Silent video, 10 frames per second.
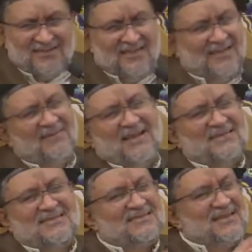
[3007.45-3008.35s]
Well,
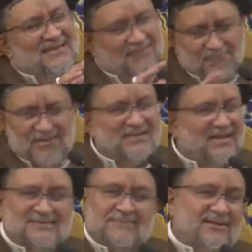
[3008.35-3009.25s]
this is a complete
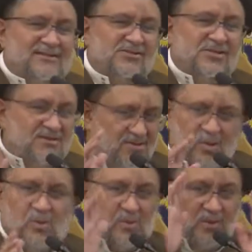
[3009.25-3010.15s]
exploitation.
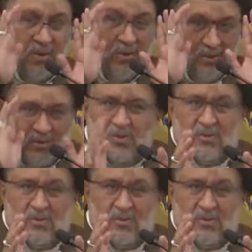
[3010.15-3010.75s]
No, no, no.